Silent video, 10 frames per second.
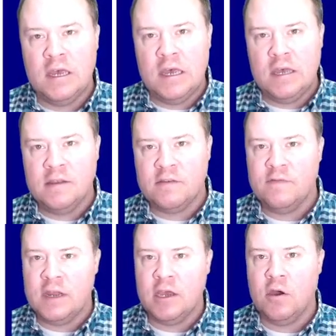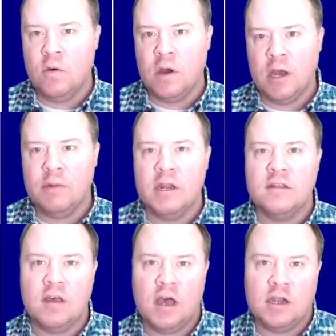In this video, I'm going to
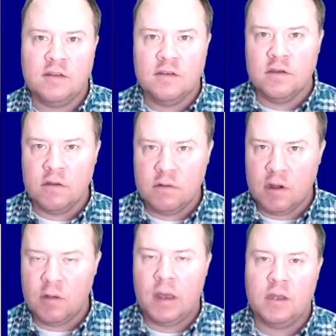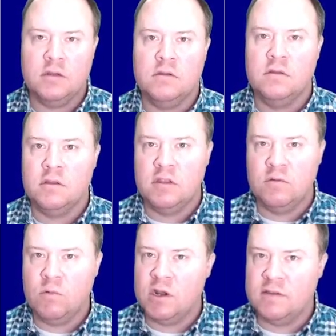talk to you about
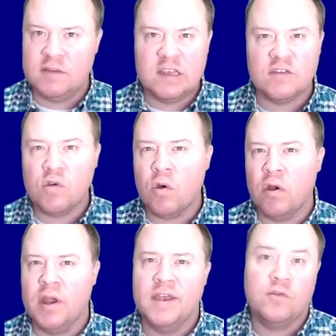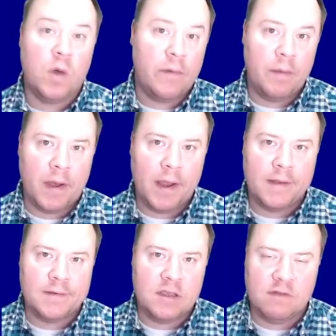what a z-score is, why we might
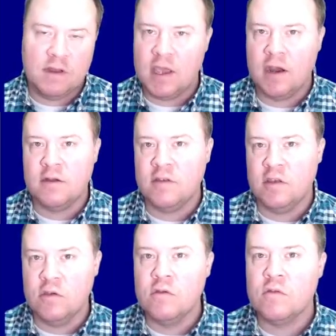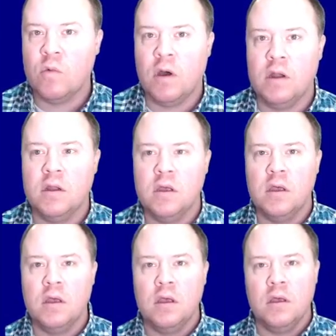even care to use one,
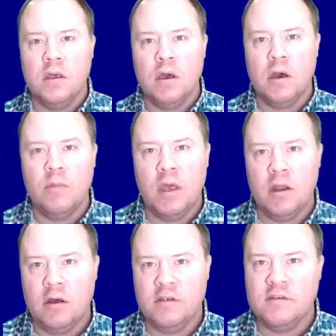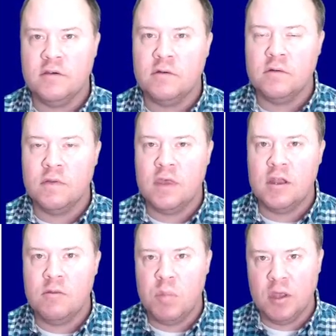and also
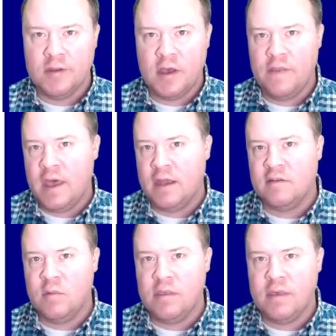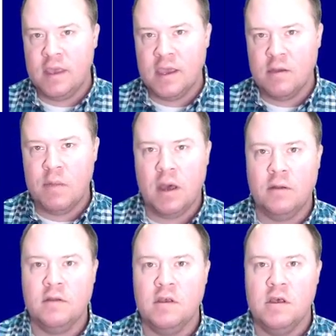then build on that to be thinking
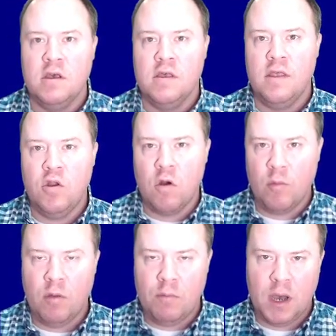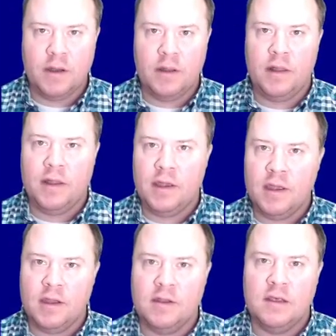about the normal model
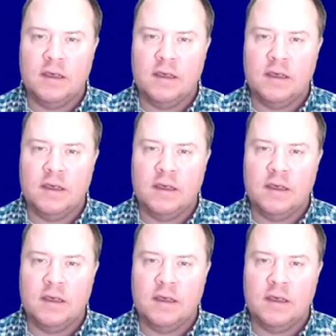and